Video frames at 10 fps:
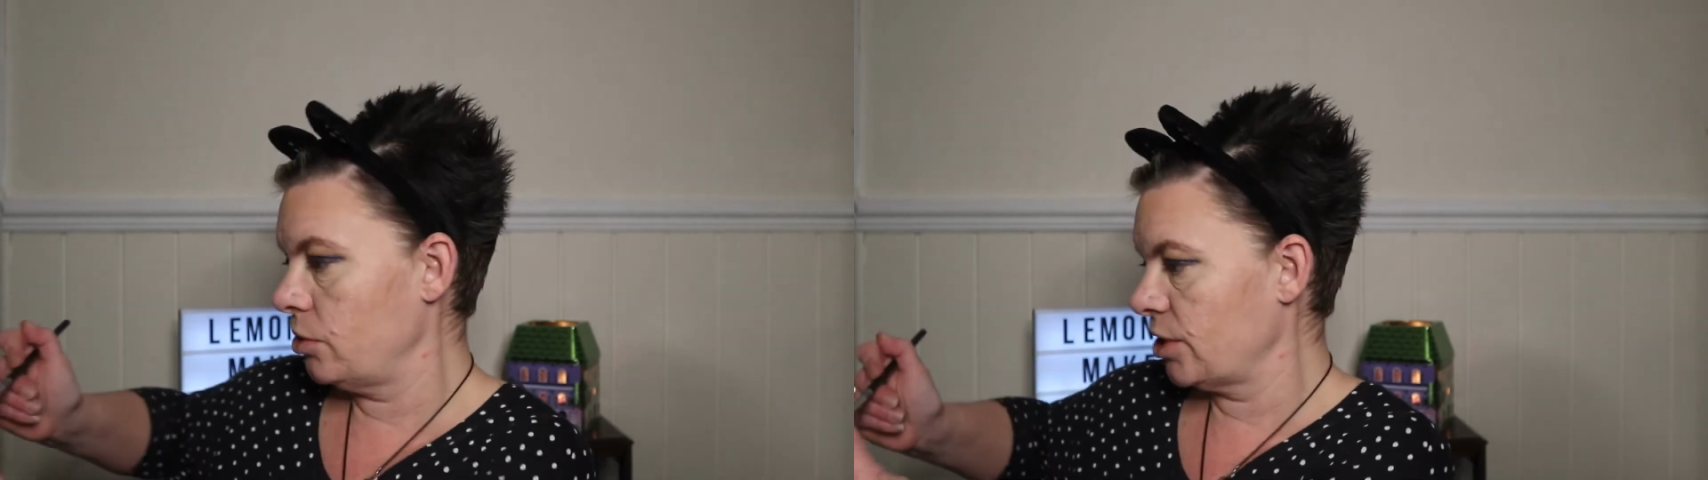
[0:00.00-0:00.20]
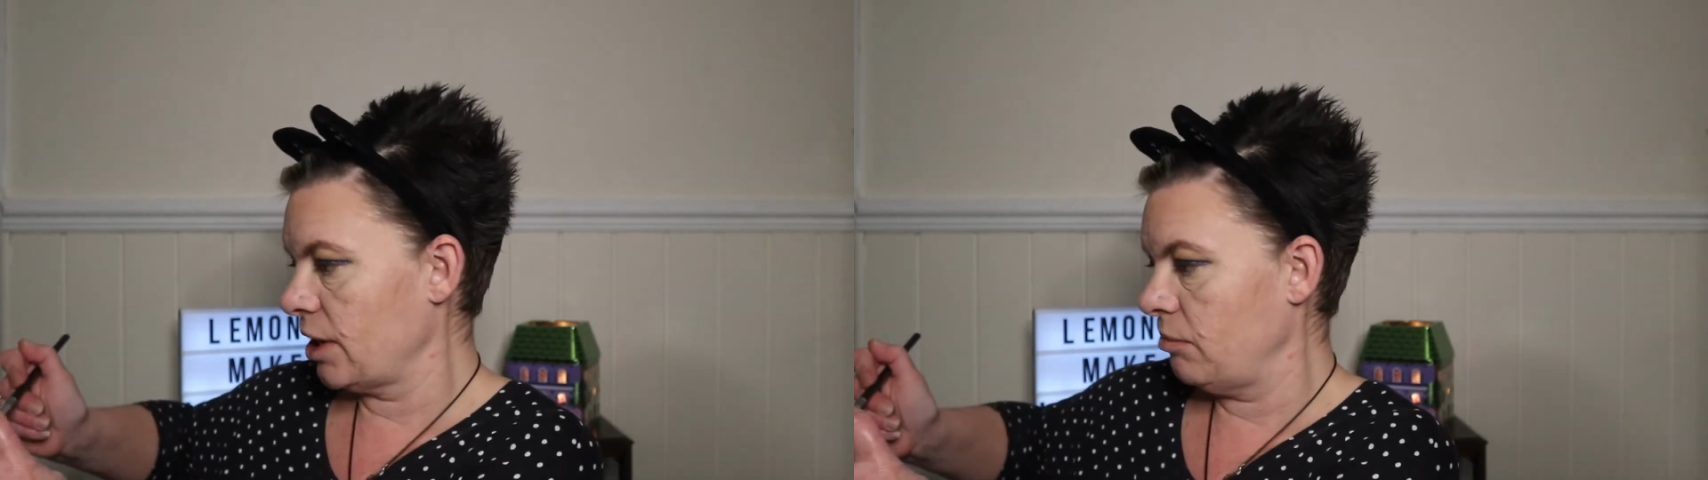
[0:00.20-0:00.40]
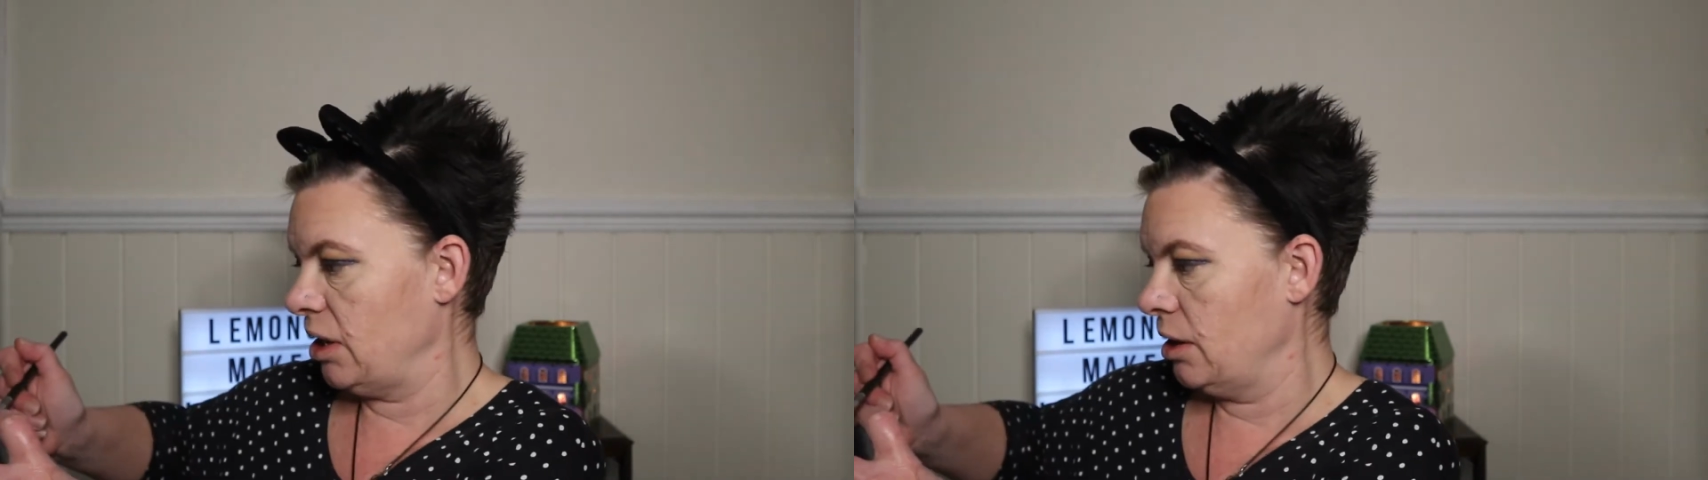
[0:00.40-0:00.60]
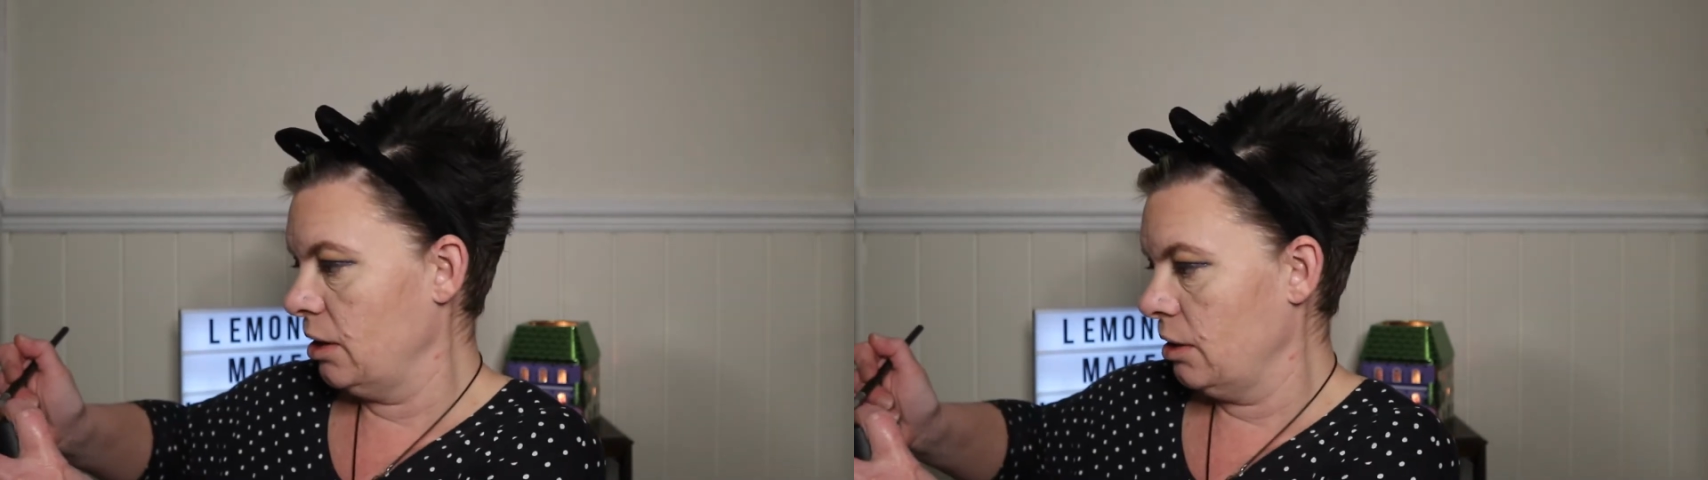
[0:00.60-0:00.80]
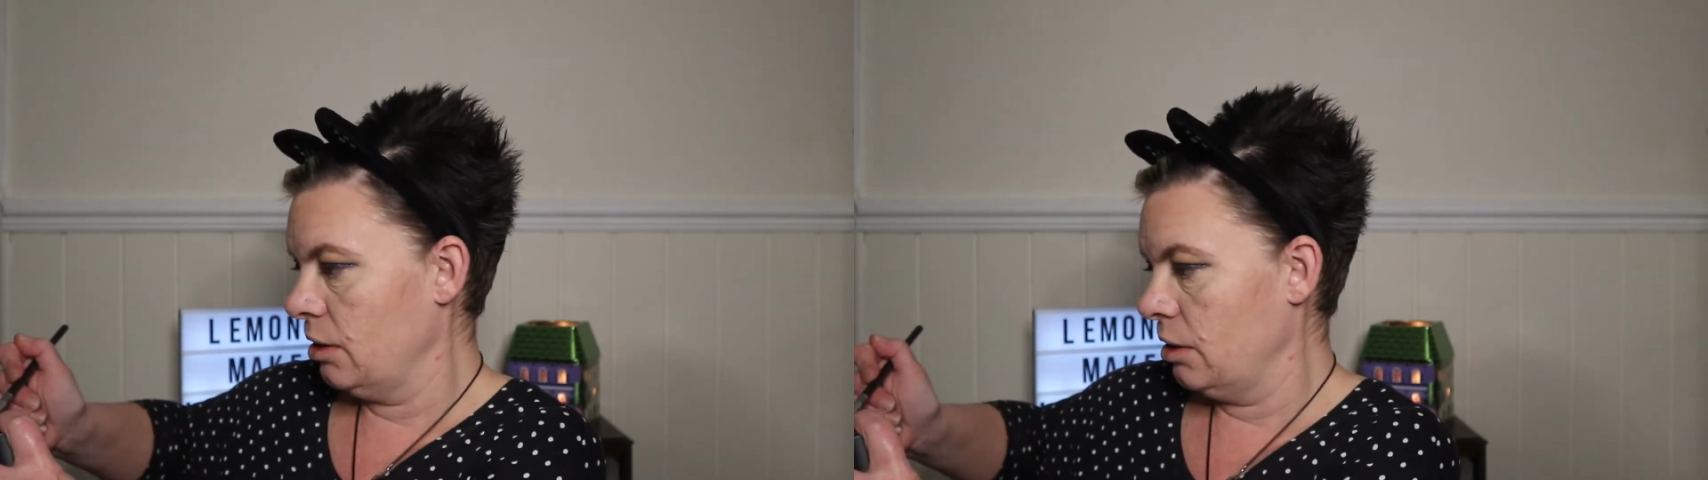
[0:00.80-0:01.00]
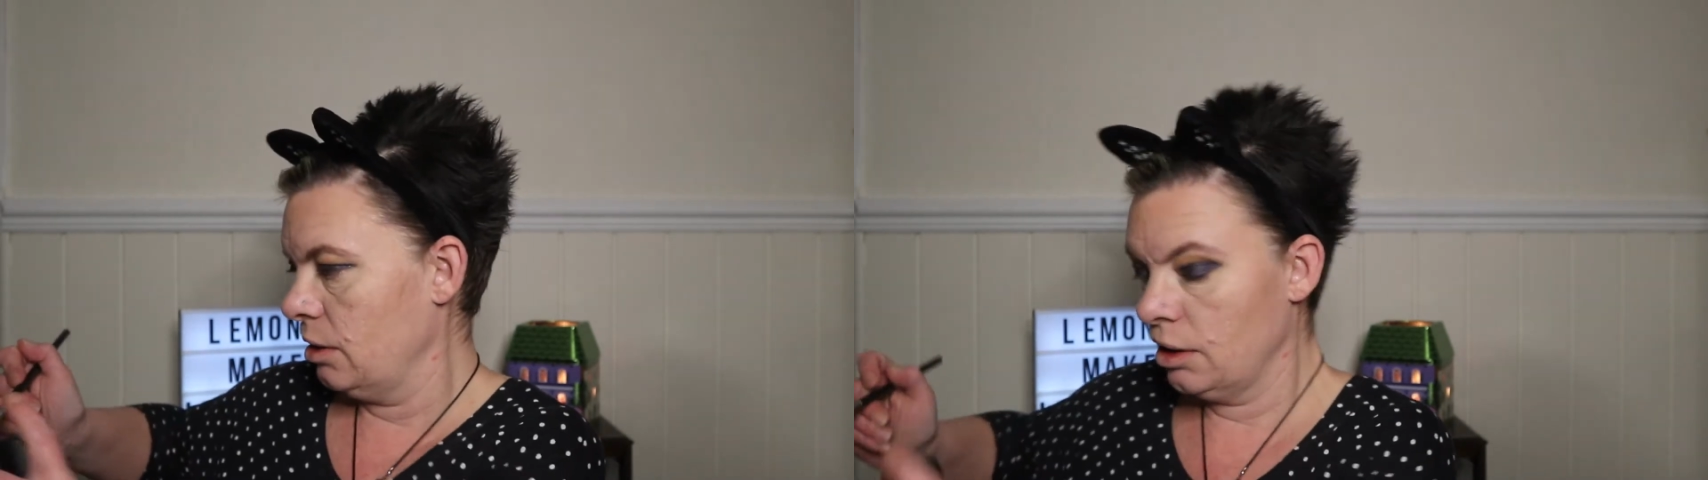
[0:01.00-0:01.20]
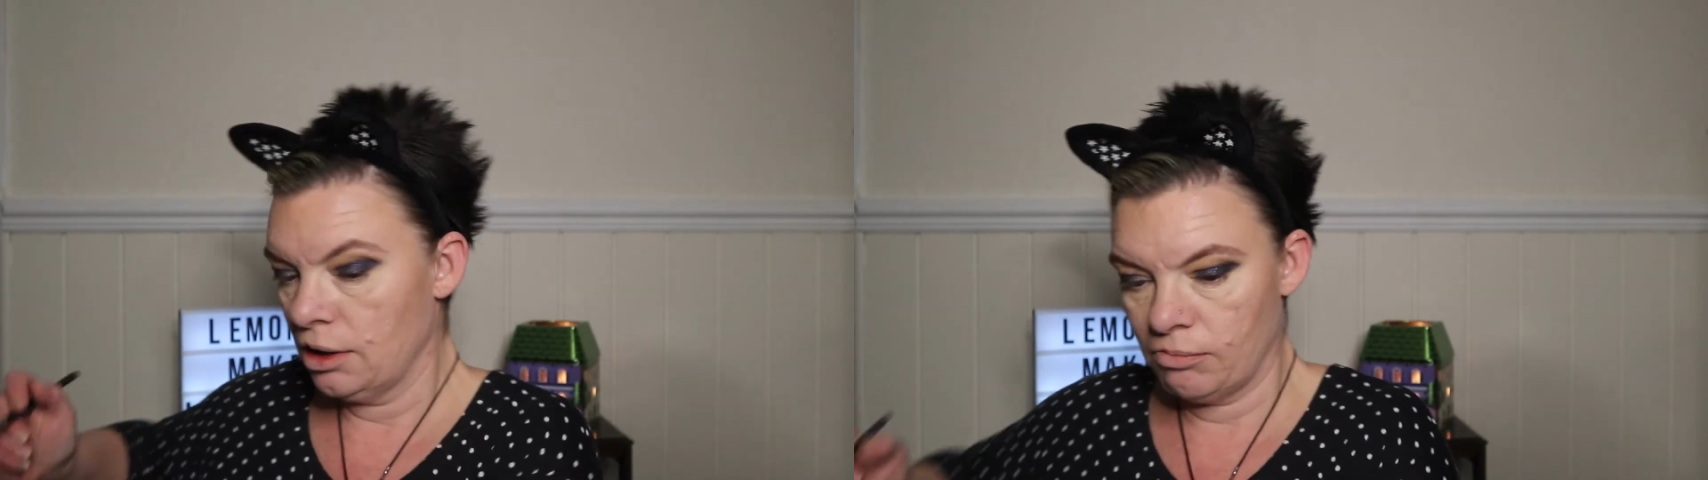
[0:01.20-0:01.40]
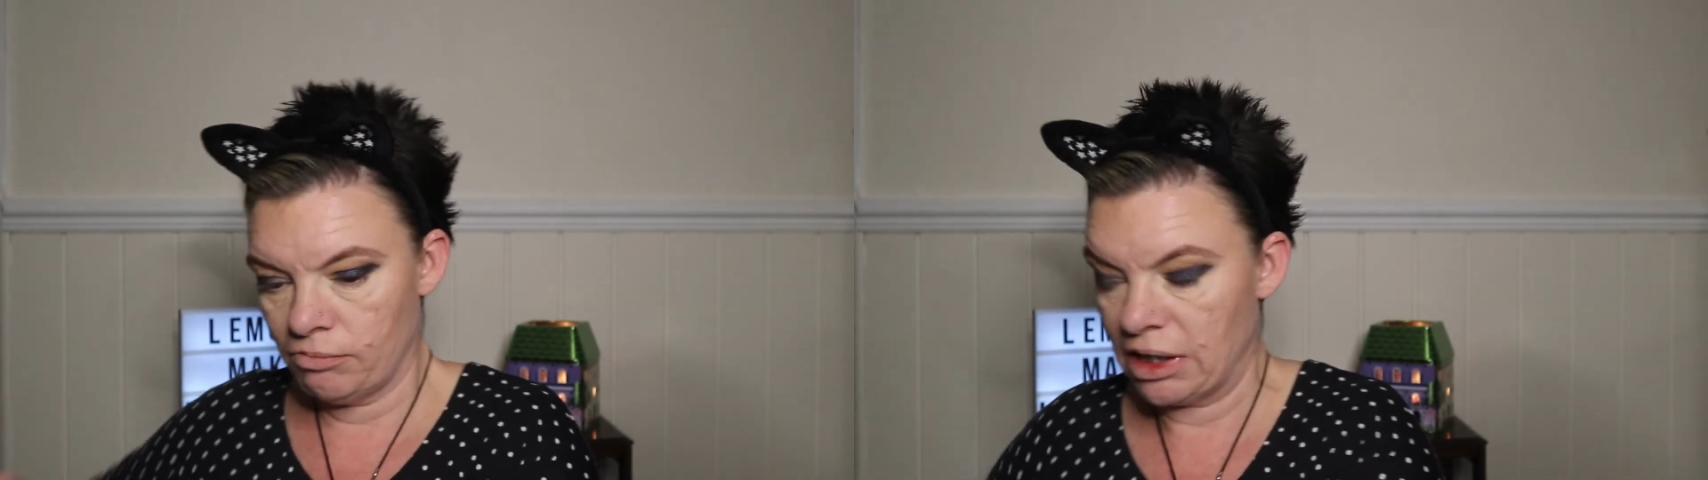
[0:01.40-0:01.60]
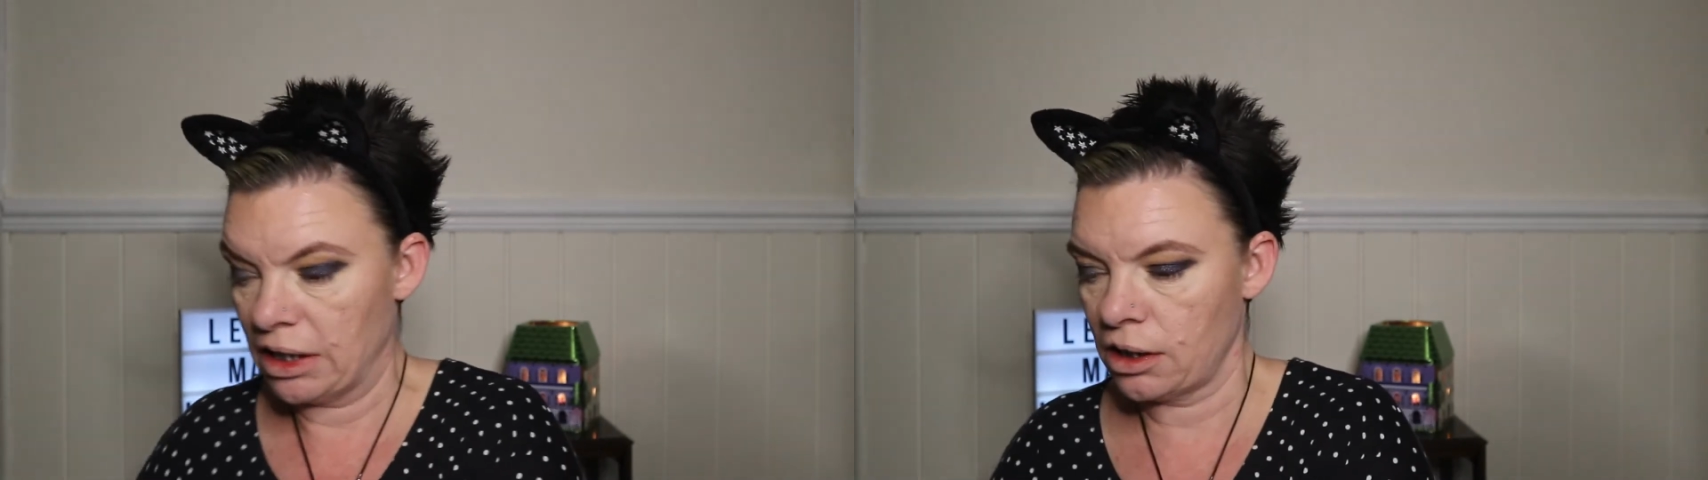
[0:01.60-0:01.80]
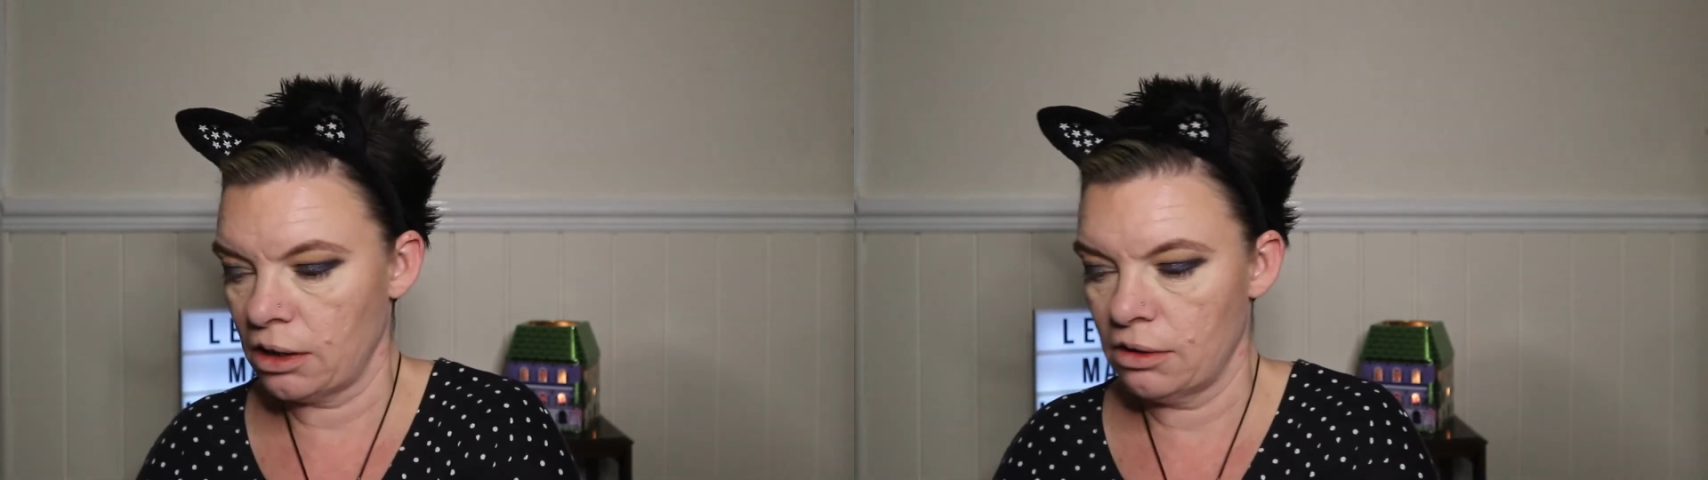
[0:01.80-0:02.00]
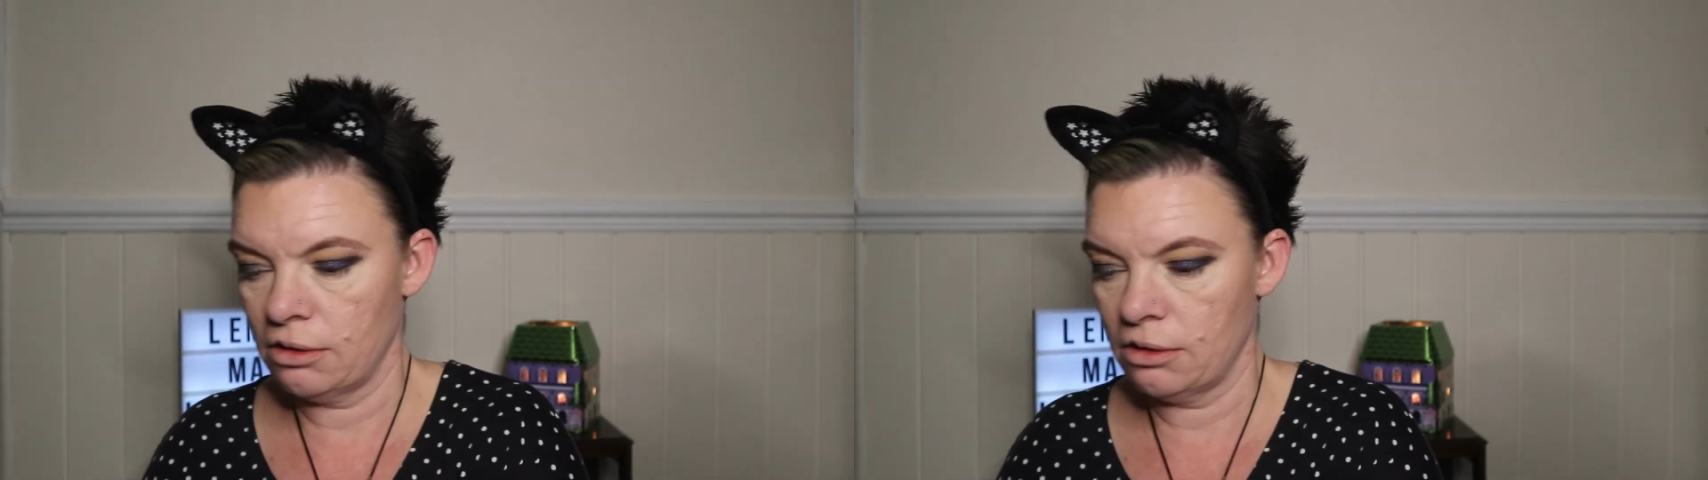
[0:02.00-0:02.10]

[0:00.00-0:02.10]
Just get me MAC